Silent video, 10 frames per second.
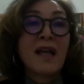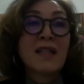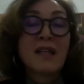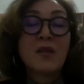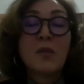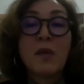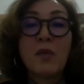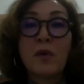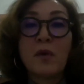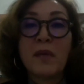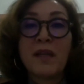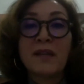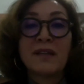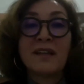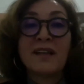I said people,
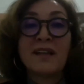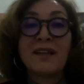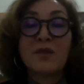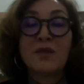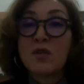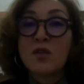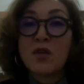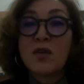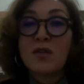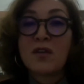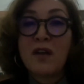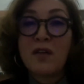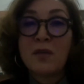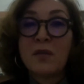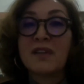but it was also the
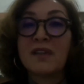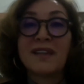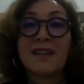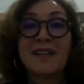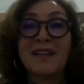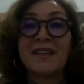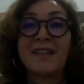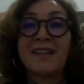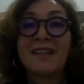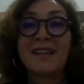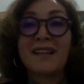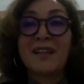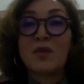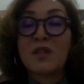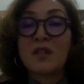government
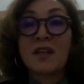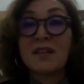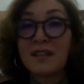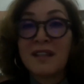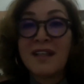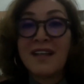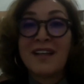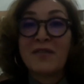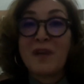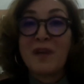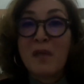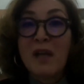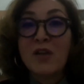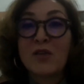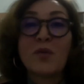that was not
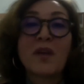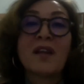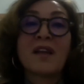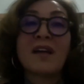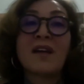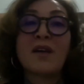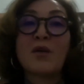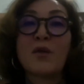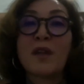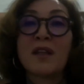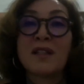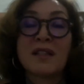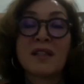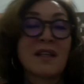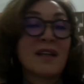familiar with
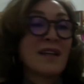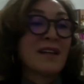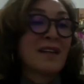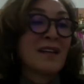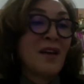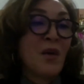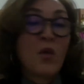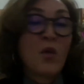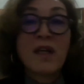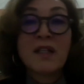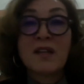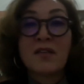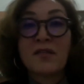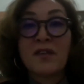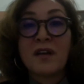these ways
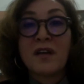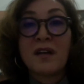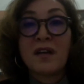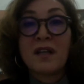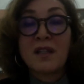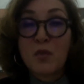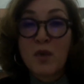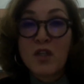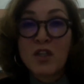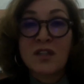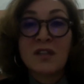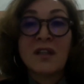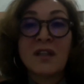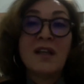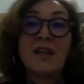of
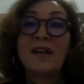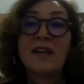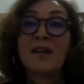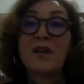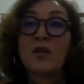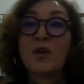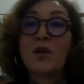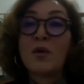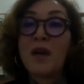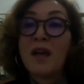expression, you know.